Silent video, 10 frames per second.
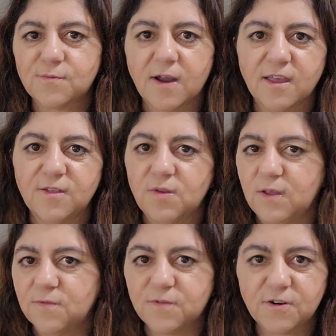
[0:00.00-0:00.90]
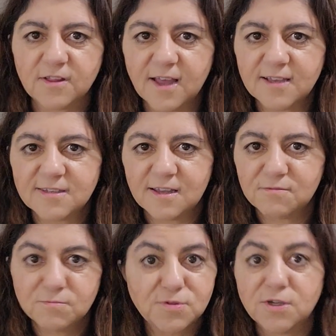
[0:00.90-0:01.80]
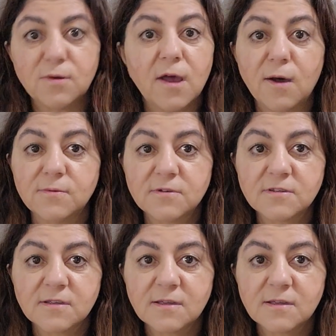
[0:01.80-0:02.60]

regularly fertilize it, so don't.